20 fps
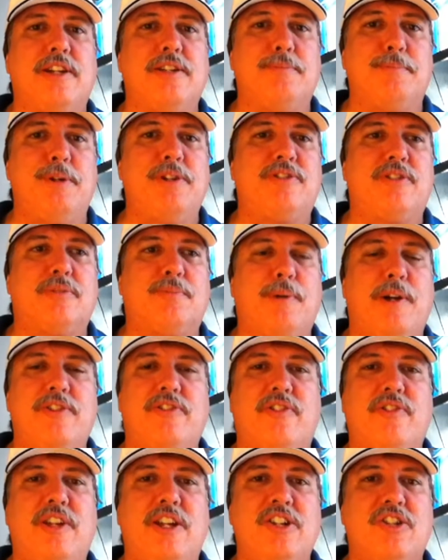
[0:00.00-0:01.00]
business
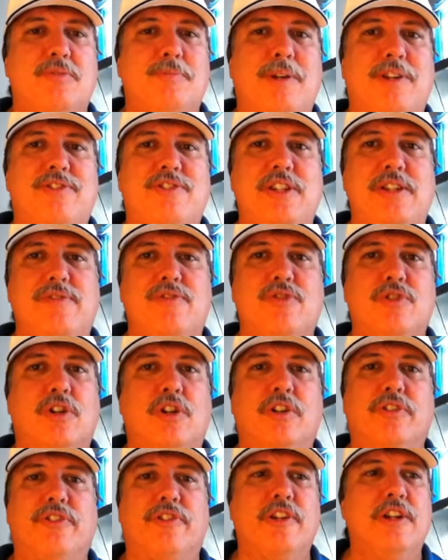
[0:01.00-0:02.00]
presentation about Steve
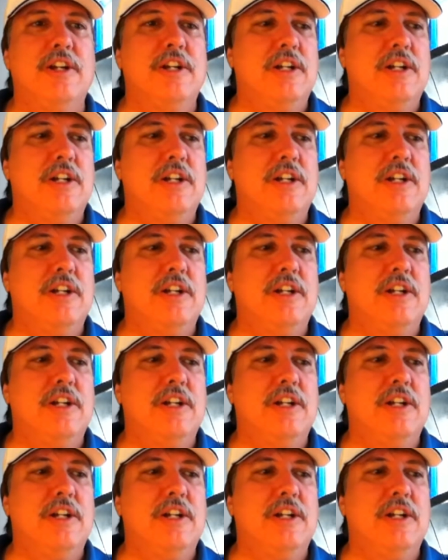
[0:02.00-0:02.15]
Schultz.